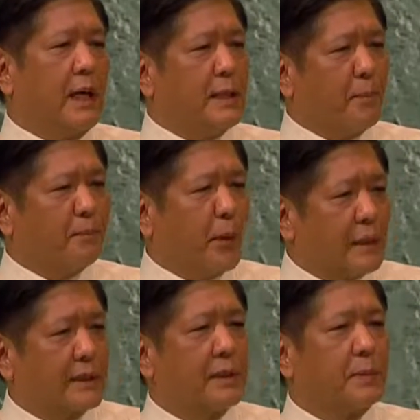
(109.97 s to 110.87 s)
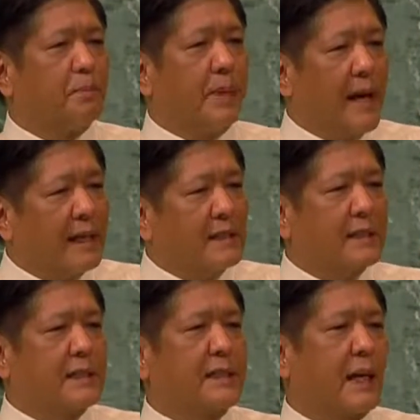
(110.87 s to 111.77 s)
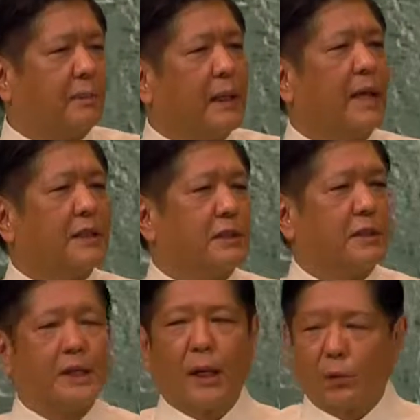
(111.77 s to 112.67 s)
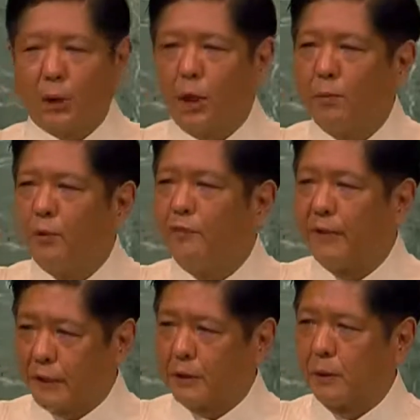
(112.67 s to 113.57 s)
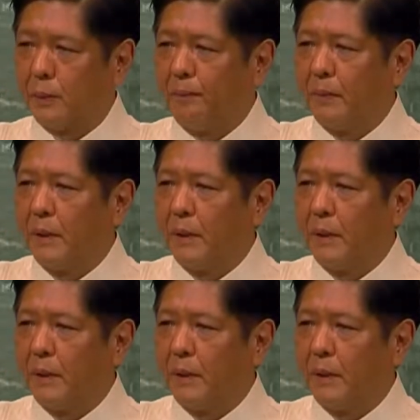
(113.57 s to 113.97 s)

an important ballast stabilizes our common vessel.